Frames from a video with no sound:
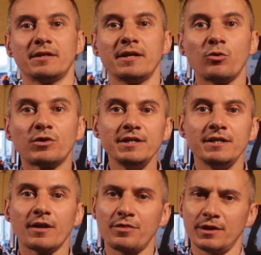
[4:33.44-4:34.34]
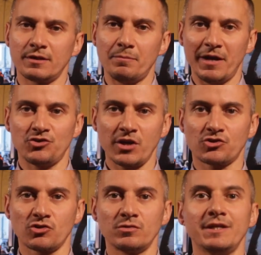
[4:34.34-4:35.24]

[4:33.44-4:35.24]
now clear that the bijection